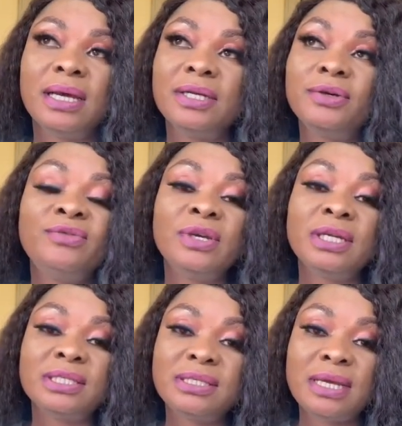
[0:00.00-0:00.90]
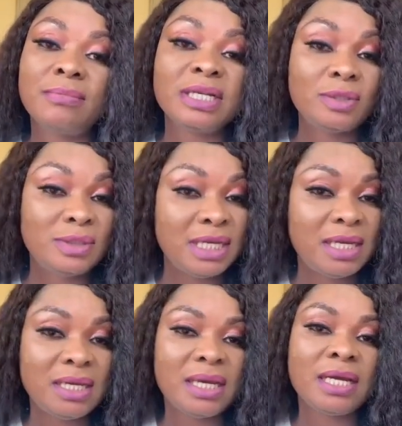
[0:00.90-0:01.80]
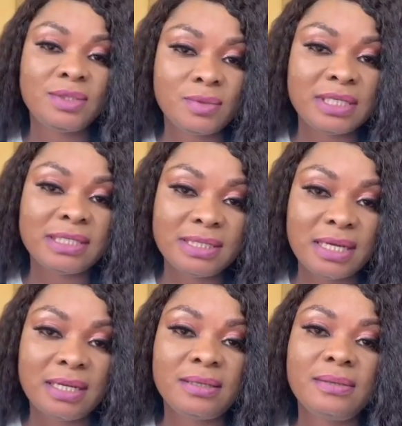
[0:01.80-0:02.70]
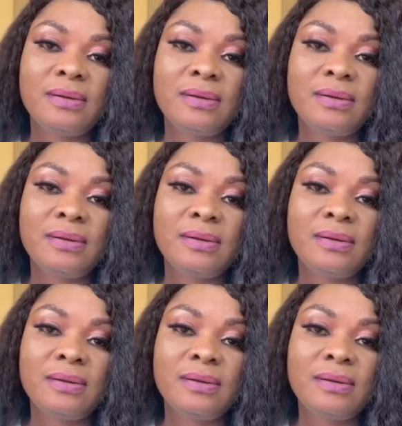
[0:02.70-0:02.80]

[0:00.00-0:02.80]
I don't even understand, but today I do understand.